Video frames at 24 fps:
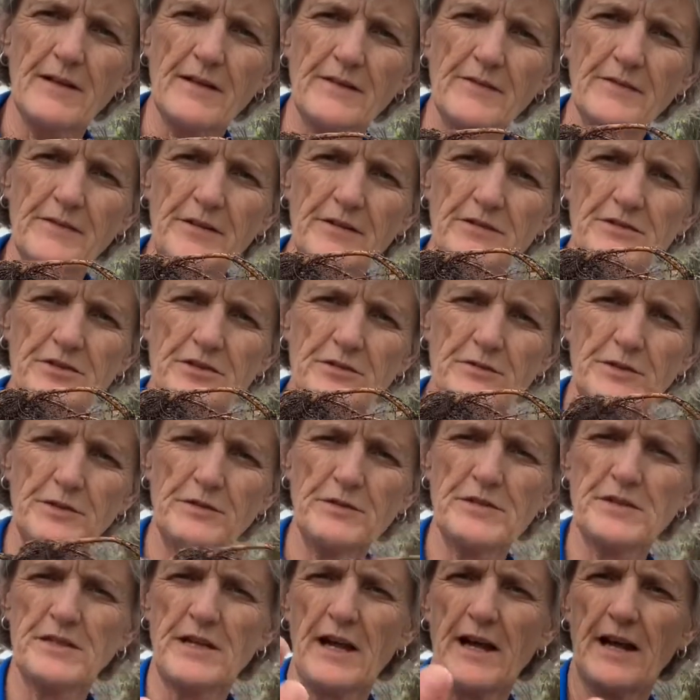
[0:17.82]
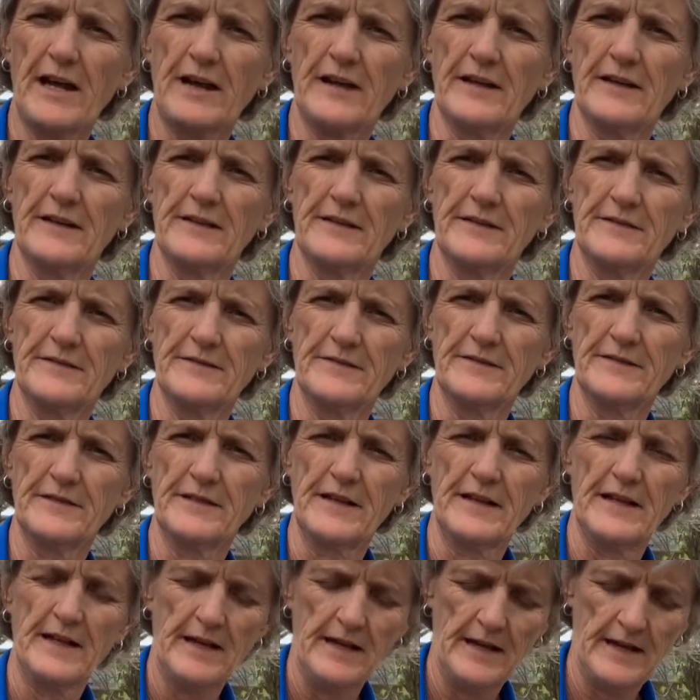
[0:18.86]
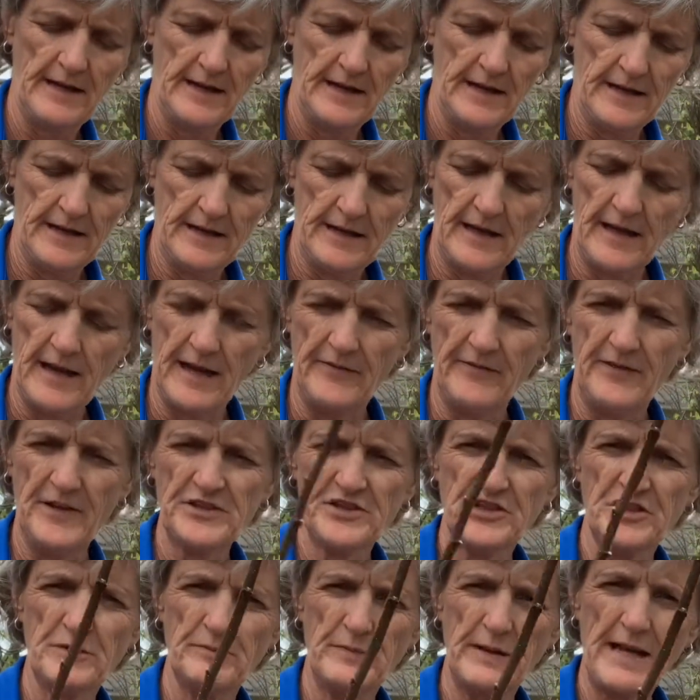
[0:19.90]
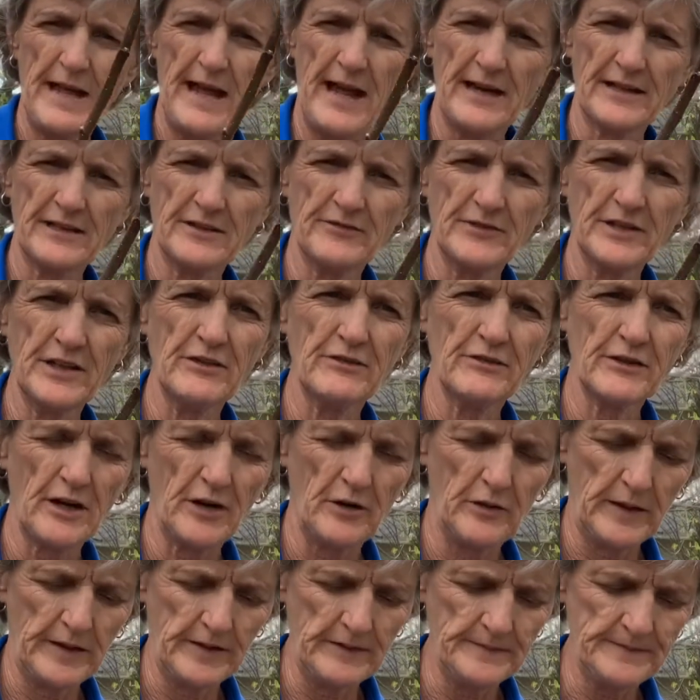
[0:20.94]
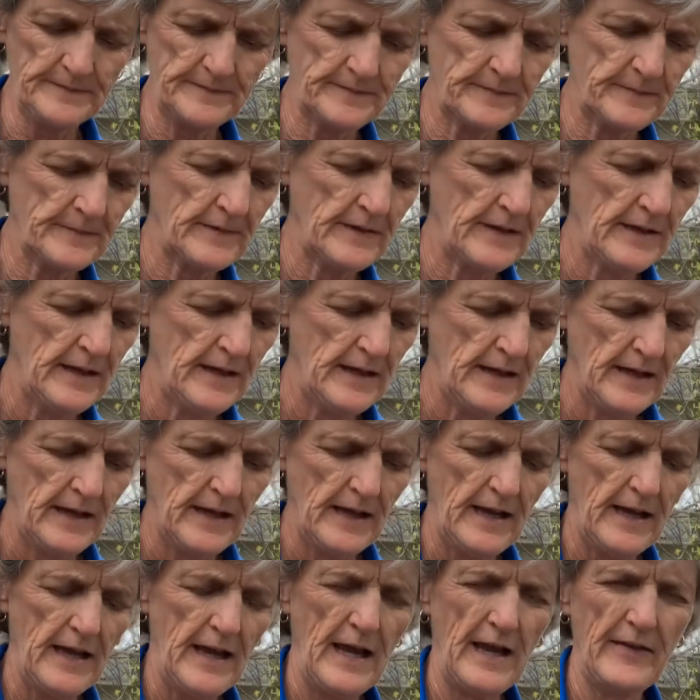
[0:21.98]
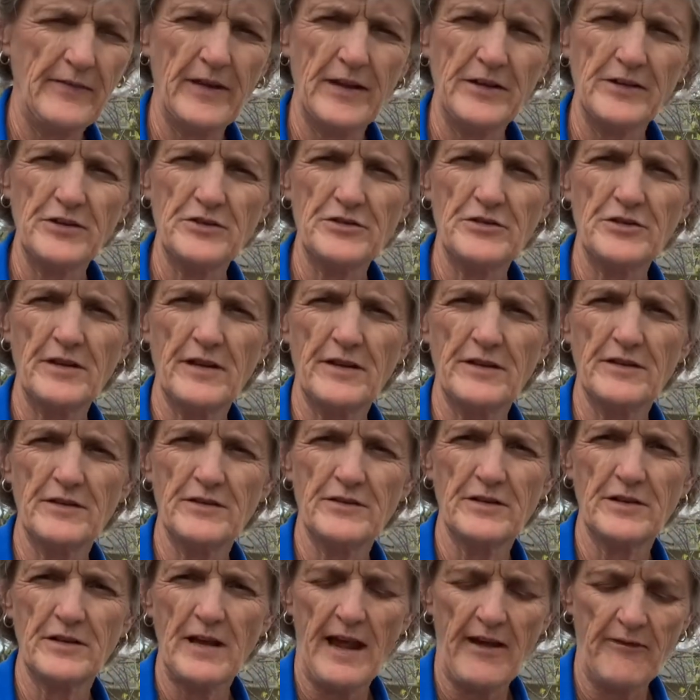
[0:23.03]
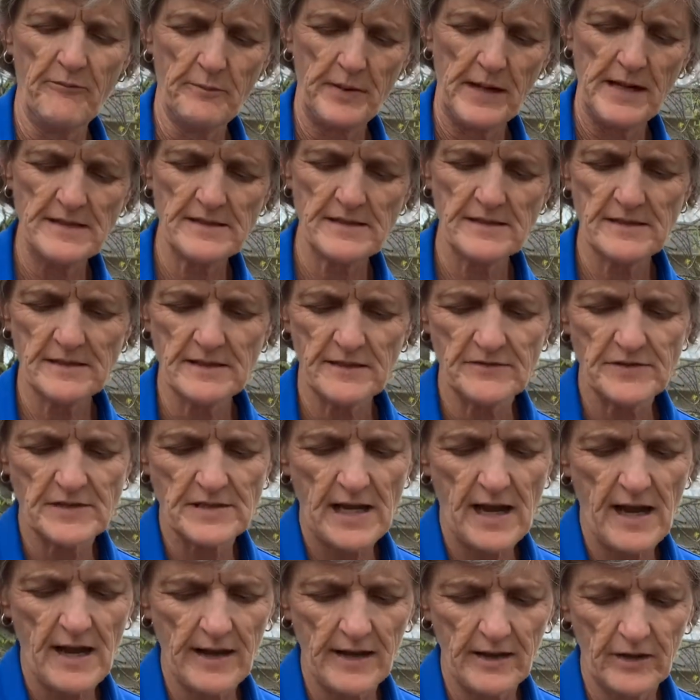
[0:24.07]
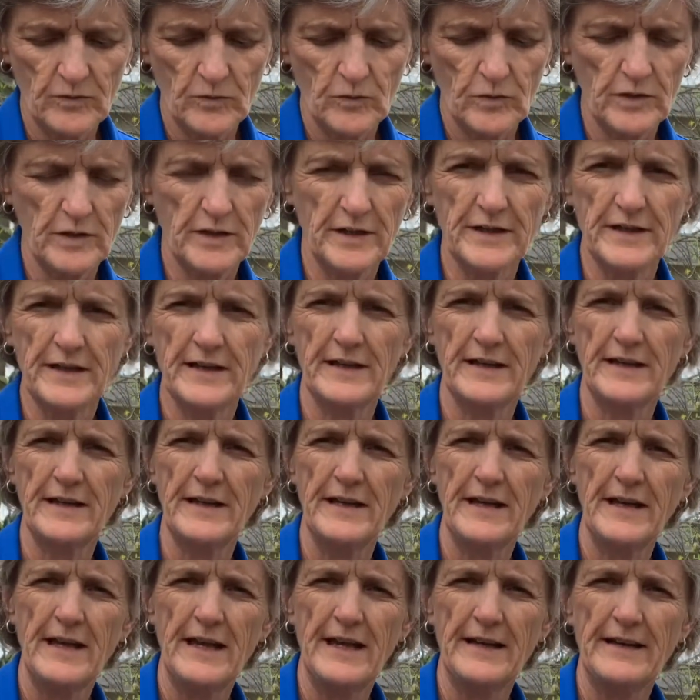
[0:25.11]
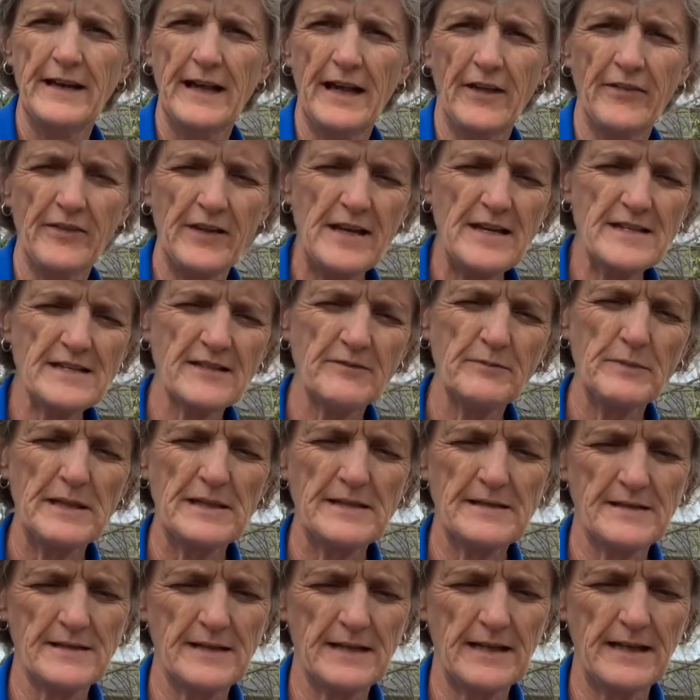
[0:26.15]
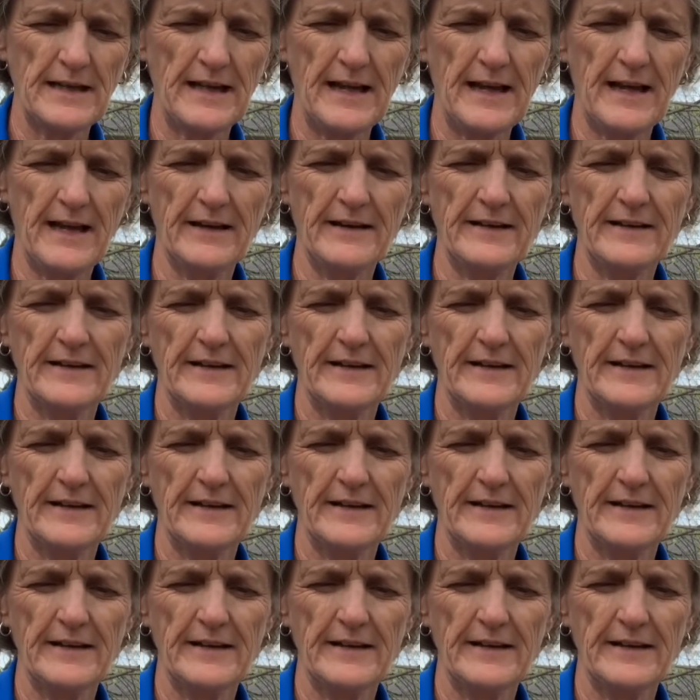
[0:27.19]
There's the rootstock, and this should be actively growing. And then you have pieces of scion wood. Now these have been sitting out